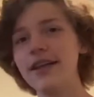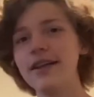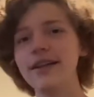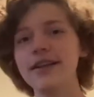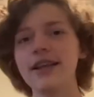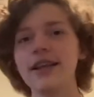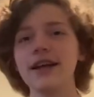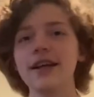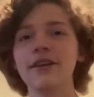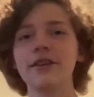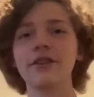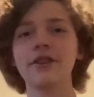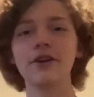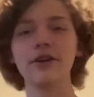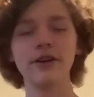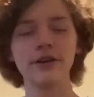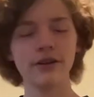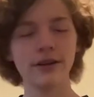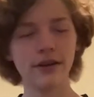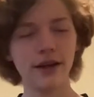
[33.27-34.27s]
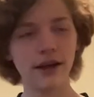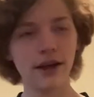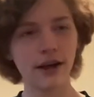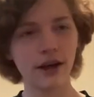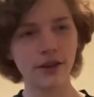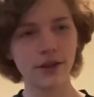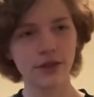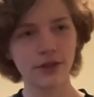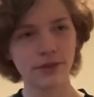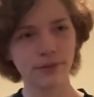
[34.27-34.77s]
This guy's third,
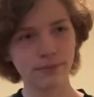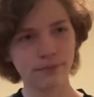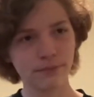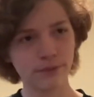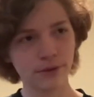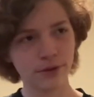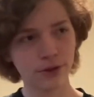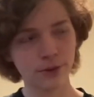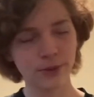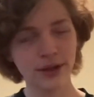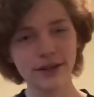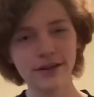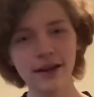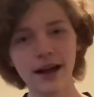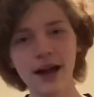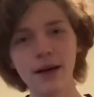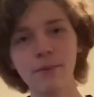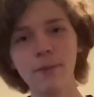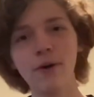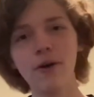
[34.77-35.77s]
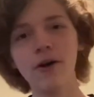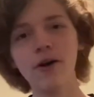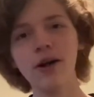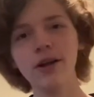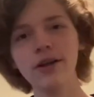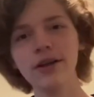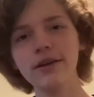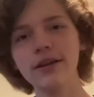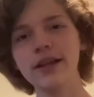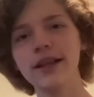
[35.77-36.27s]
uh, three-time
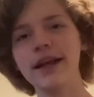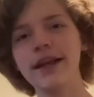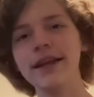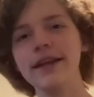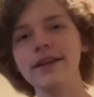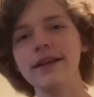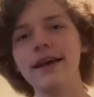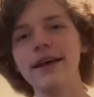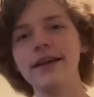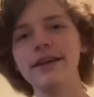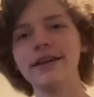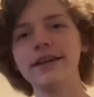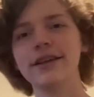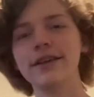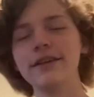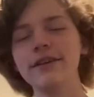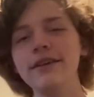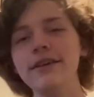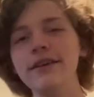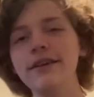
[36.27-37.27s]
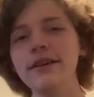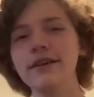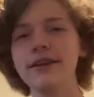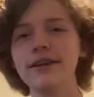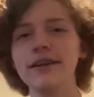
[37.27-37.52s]
All-AAC.